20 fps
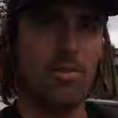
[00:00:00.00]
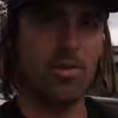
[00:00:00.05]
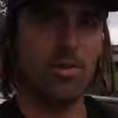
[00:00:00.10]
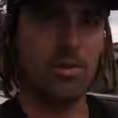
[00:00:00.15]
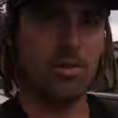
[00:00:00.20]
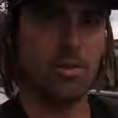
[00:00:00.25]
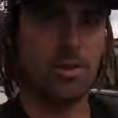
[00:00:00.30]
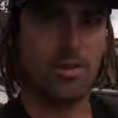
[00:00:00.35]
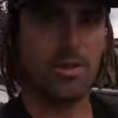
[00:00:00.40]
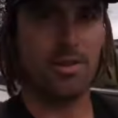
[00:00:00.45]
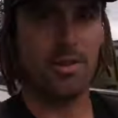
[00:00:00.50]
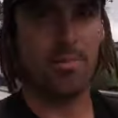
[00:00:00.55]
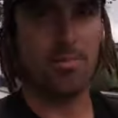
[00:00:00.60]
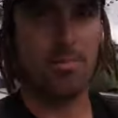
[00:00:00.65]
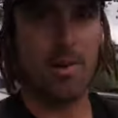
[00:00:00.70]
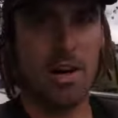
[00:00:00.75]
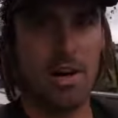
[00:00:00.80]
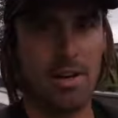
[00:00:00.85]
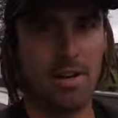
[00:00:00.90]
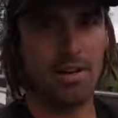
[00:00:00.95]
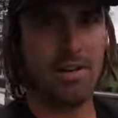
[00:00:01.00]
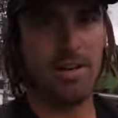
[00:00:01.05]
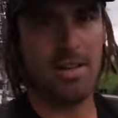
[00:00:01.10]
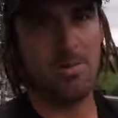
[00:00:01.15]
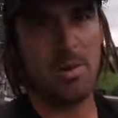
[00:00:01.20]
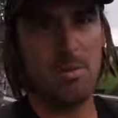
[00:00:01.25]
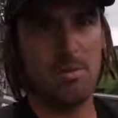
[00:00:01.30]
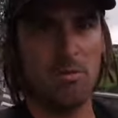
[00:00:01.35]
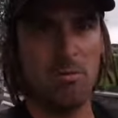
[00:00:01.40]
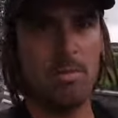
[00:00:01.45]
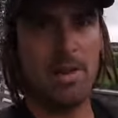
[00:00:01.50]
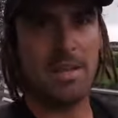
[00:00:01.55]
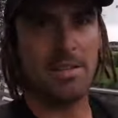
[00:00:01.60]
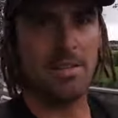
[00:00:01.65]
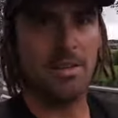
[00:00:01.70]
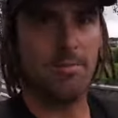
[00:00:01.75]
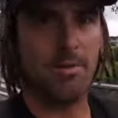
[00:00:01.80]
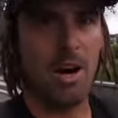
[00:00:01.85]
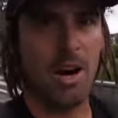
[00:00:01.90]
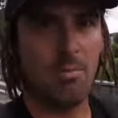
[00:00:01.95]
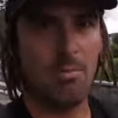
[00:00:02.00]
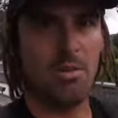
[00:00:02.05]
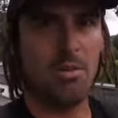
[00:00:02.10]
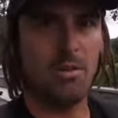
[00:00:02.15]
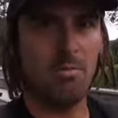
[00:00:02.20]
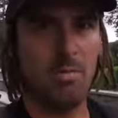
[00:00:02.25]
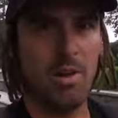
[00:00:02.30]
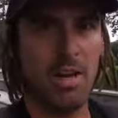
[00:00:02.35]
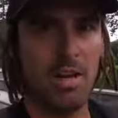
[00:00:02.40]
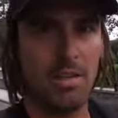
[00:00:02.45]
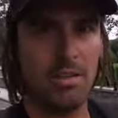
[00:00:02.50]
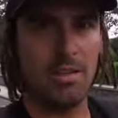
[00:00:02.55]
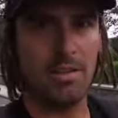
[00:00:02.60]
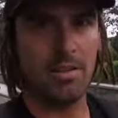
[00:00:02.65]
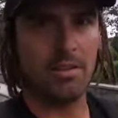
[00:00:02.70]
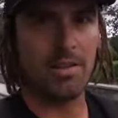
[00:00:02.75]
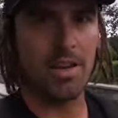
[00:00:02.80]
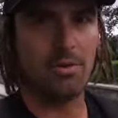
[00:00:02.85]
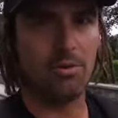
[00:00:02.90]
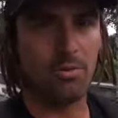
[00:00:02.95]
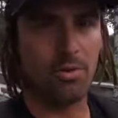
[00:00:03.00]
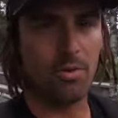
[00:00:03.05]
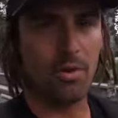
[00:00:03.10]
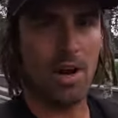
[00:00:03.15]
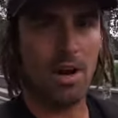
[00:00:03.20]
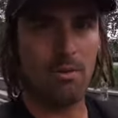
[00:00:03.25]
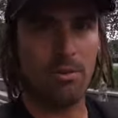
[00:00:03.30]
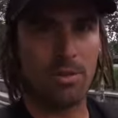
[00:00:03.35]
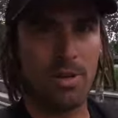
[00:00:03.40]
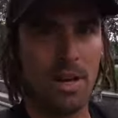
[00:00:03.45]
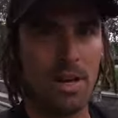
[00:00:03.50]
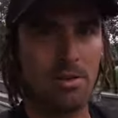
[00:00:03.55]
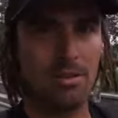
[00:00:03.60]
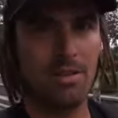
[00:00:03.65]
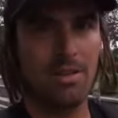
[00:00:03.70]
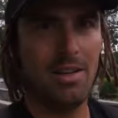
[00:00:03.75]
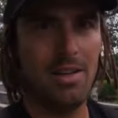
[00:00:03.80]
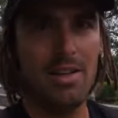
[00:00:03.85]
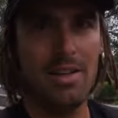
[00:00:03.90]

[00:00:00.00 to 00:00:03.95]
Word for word: and of course the park is a bit more of a pleasant environment than being in the central square as well.